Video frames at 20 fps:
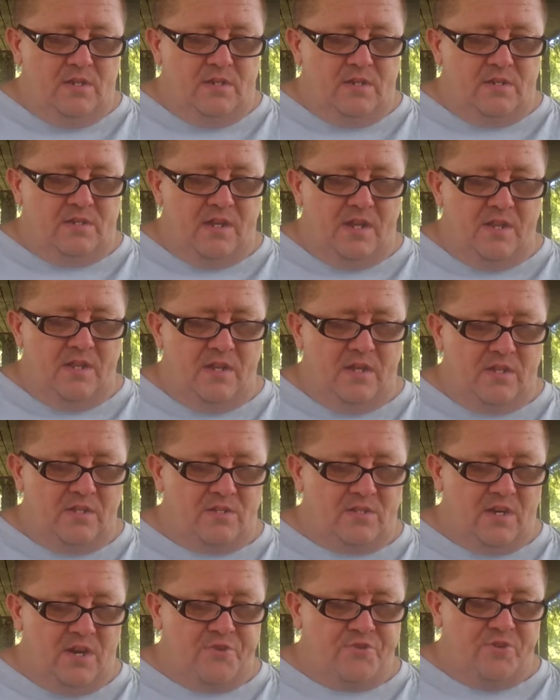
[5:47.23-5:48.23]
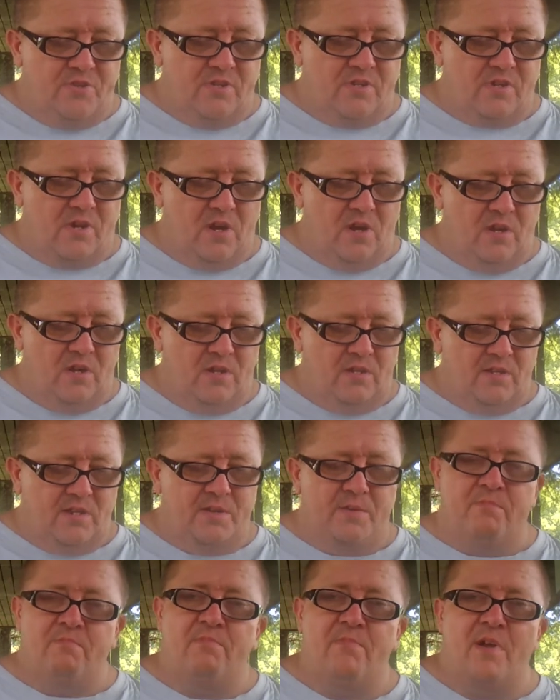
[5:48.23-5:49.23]
Say the other station's call,
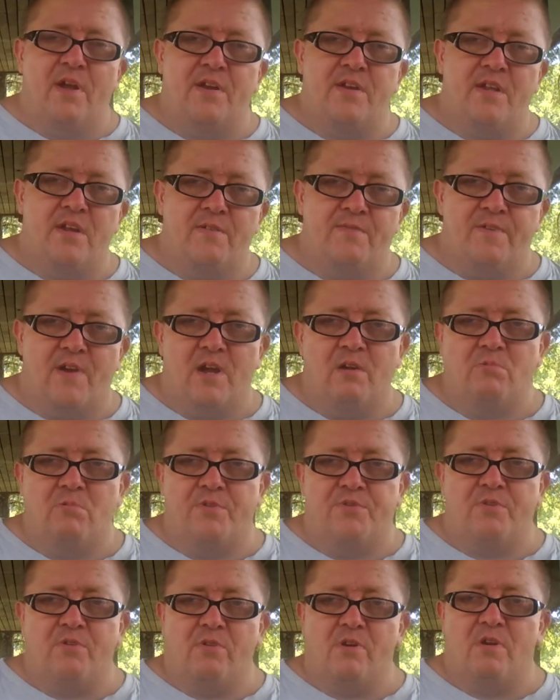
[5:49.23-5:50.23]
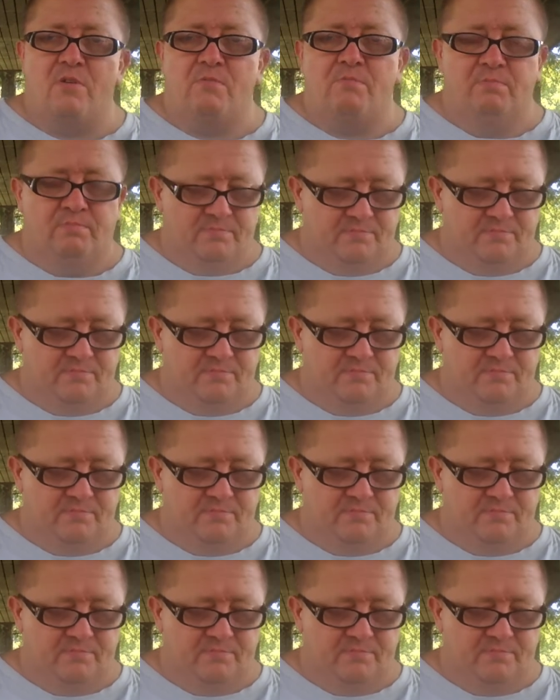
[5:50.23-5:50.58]
then identify with your own.